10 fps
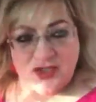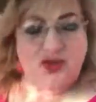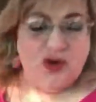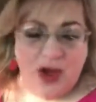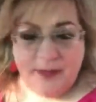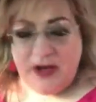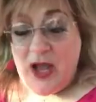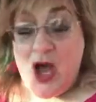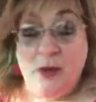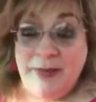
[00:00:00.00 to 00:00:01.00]

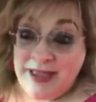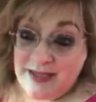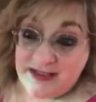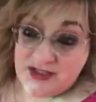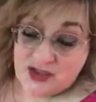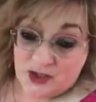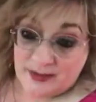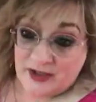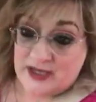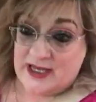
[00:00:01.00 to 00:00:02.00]
homemade
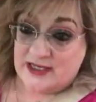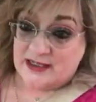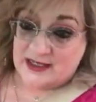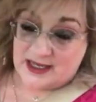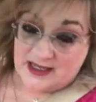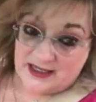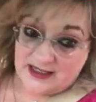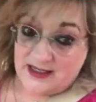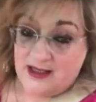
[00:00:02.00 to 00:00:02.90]
strawberry cake today.